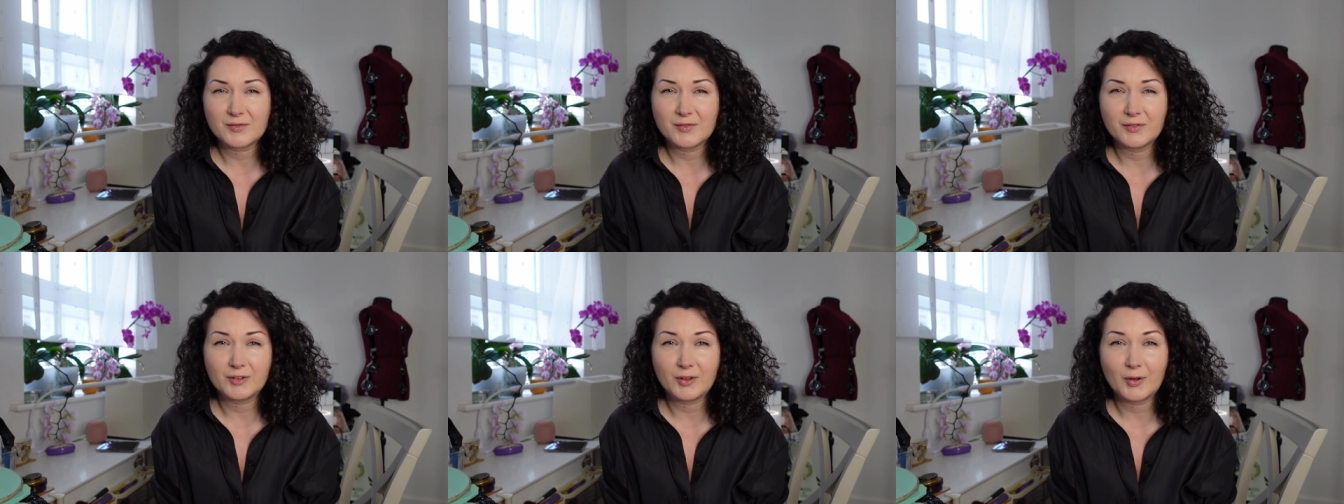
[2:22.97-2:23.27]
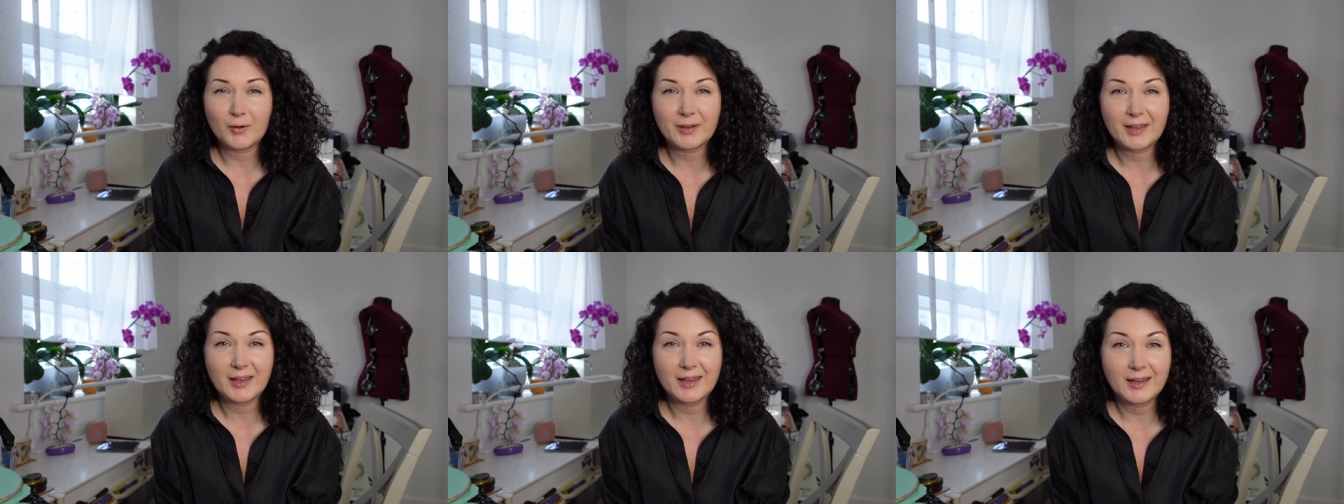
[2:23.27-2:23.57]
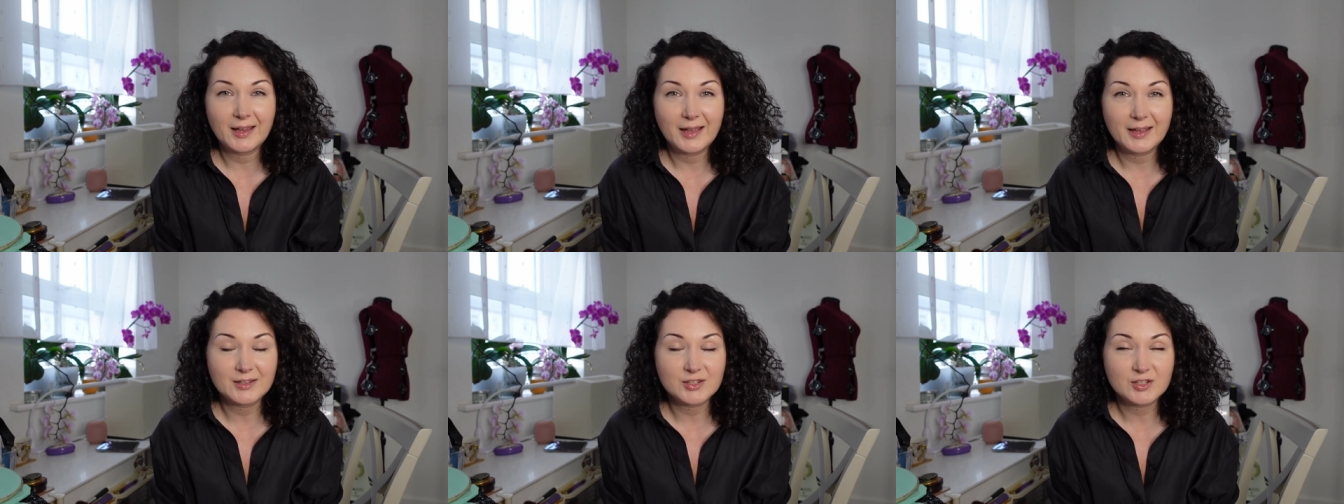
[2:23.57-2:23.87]

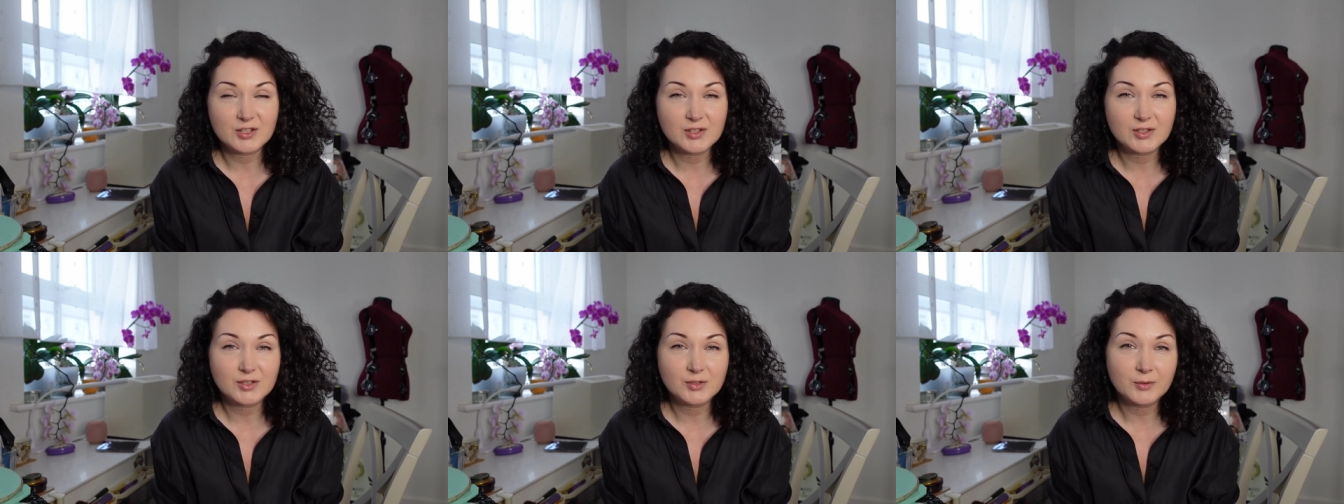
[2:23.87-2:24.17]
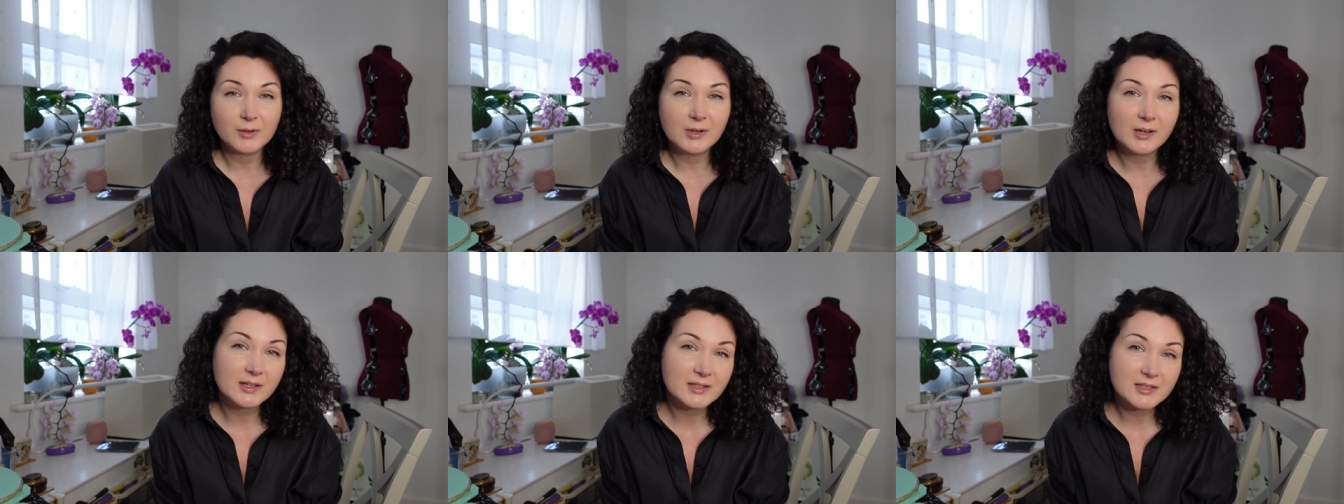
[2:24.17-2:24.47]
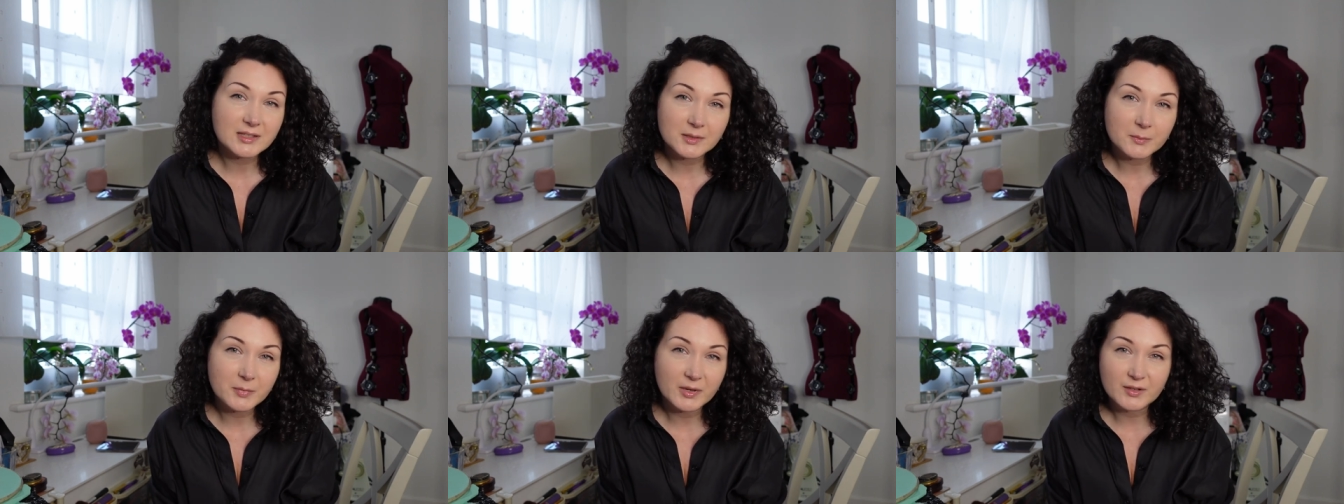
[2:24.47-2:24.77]
vlogging and just do a
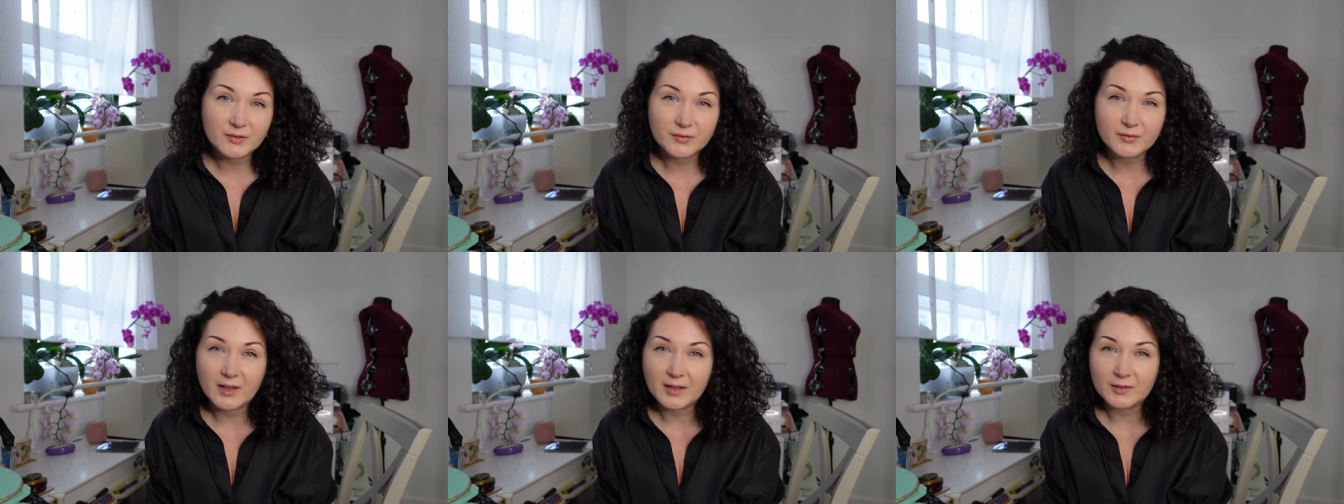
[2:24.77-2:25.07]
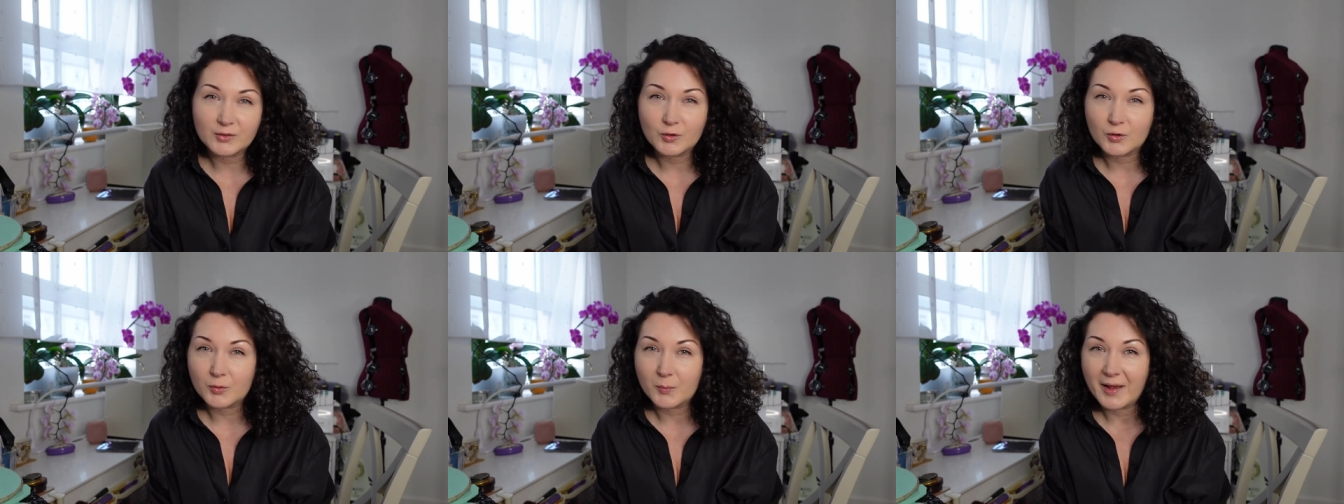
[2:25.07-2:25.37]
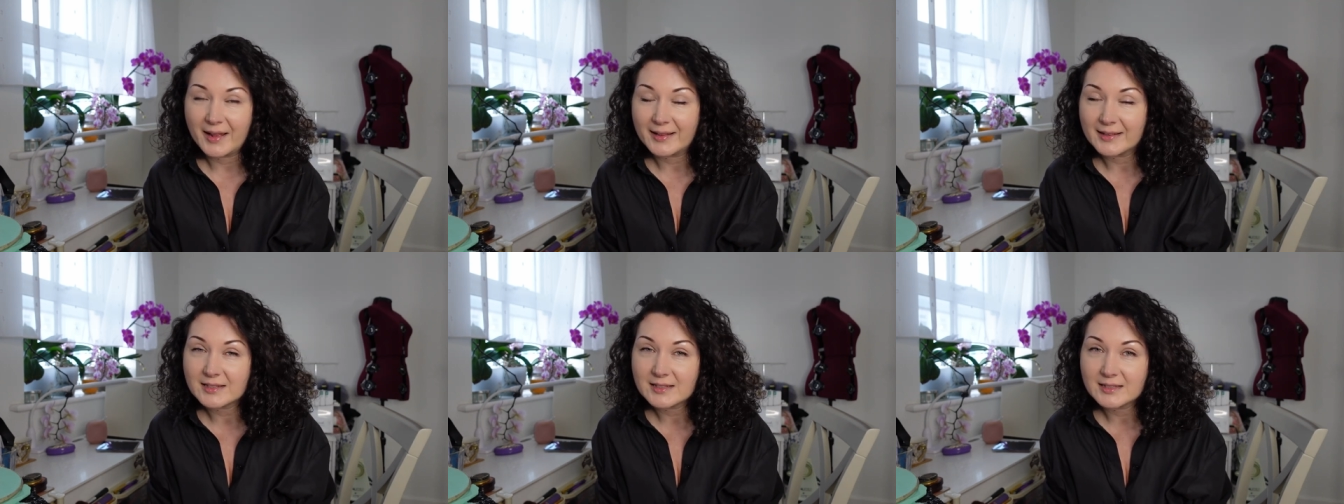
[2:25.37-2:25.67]
little bit of that
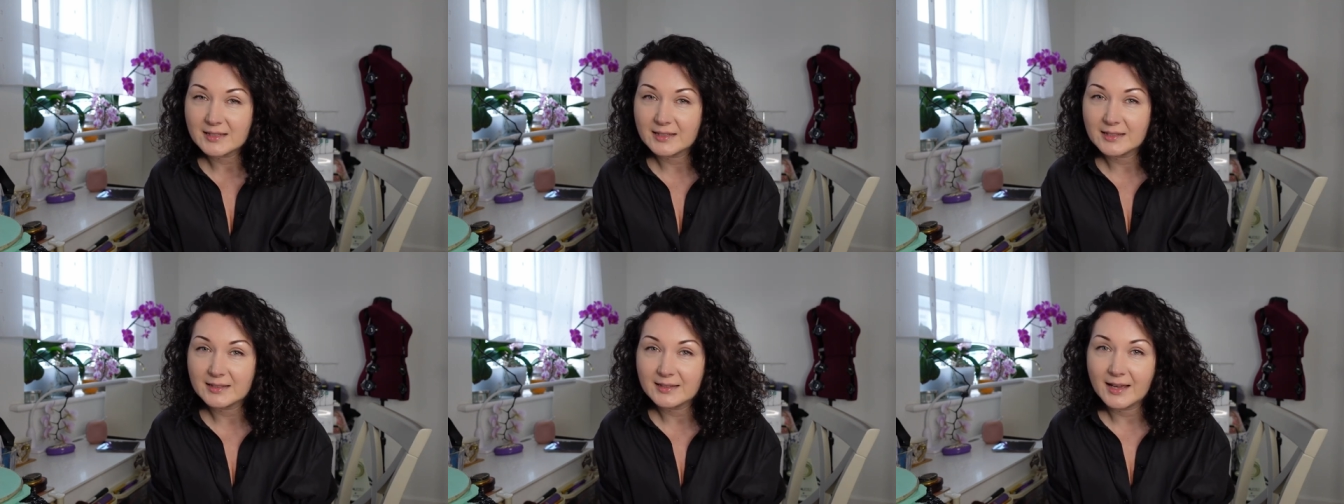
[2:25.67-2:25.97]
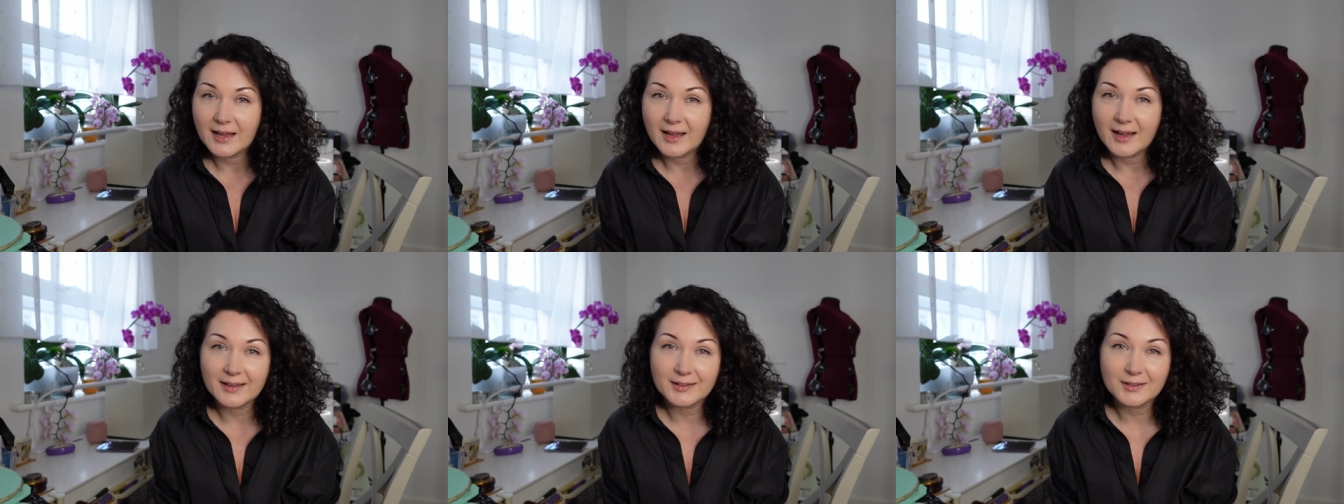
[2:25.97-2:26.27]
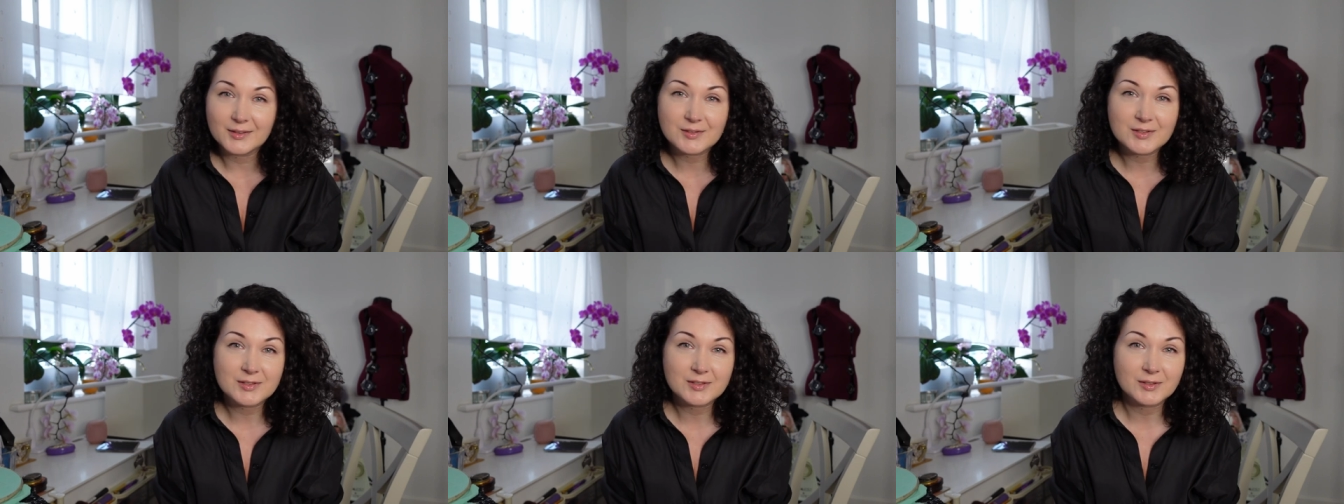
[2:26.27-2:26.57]
normality that I
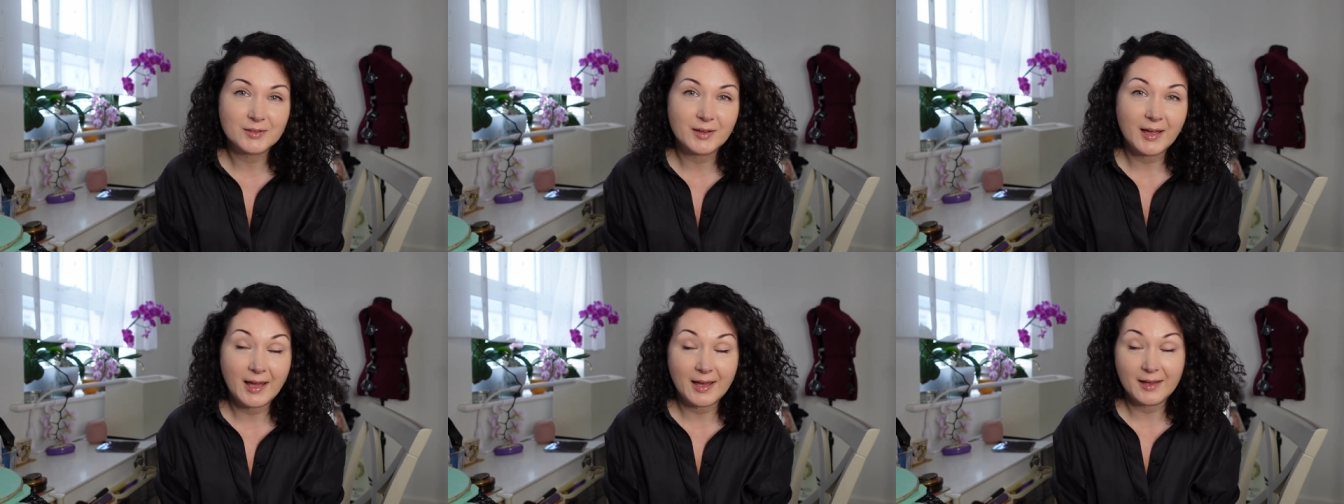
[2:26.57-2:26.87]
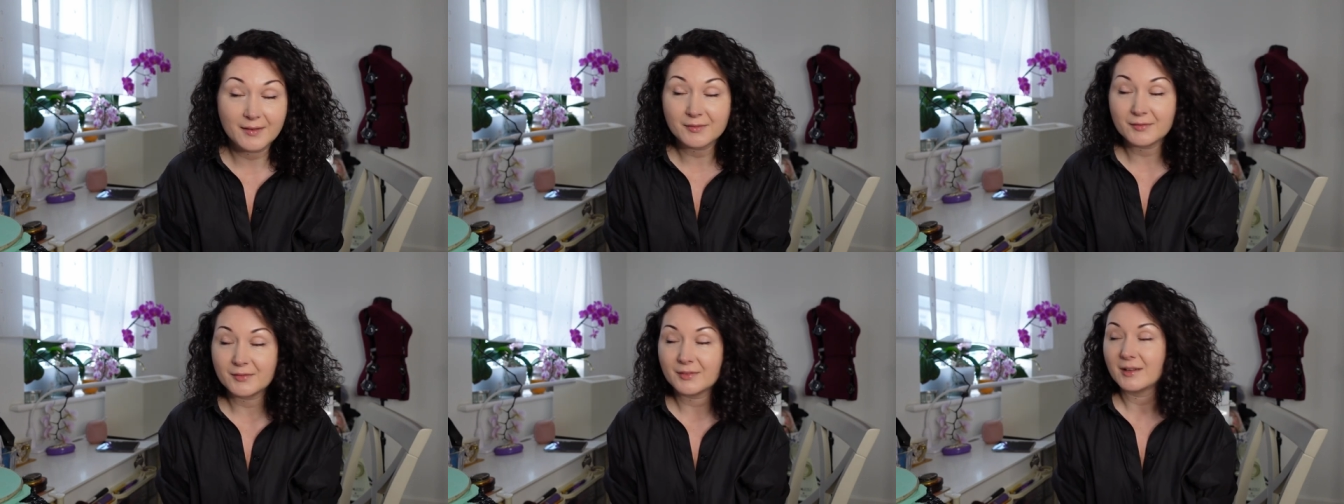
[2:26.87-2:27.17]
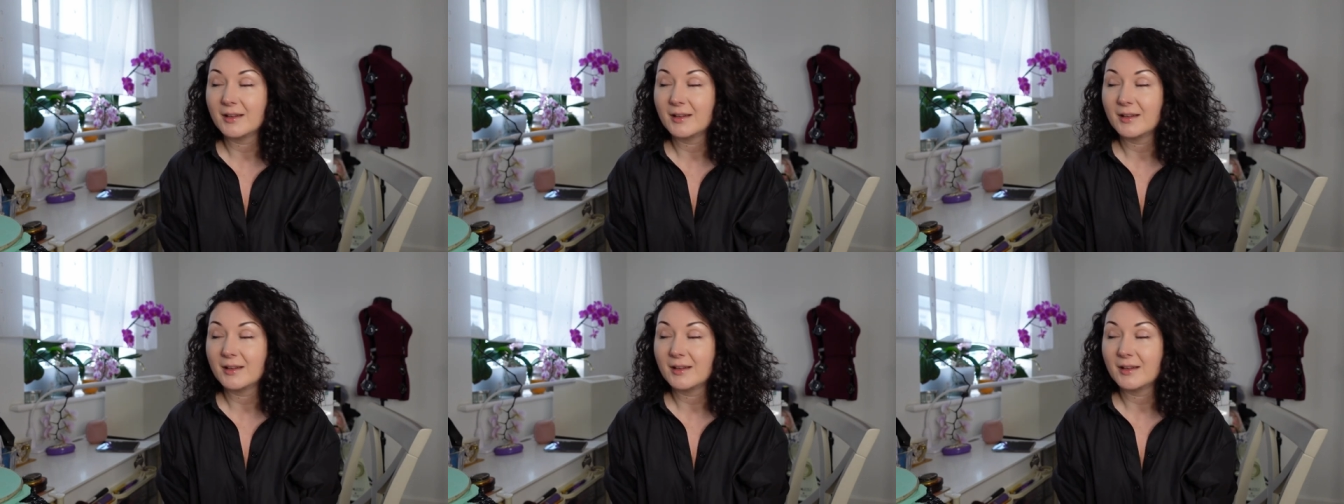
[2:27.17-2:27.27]
used to have.